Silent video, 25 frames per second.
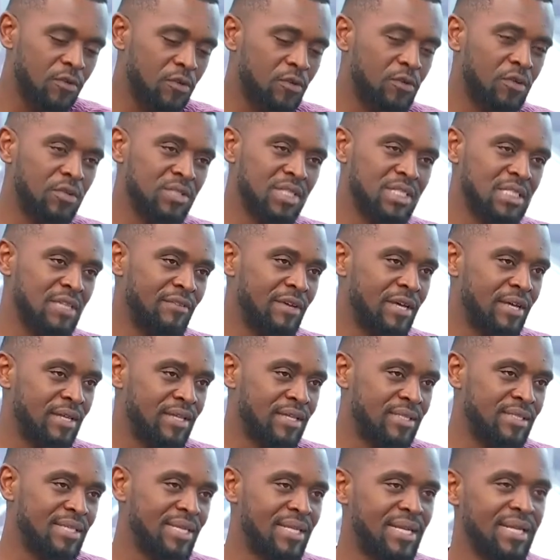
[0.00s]
for causing cervical
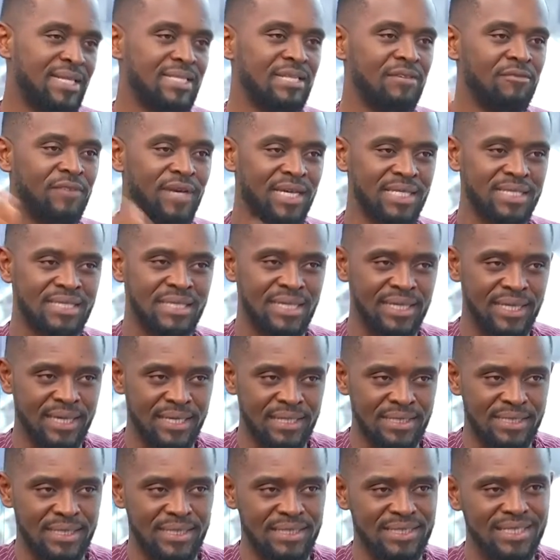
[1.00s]
cancer. There's a vaccine
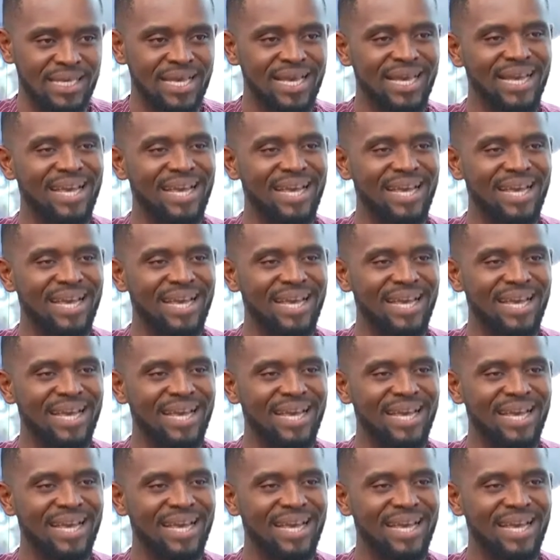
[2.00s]
against it.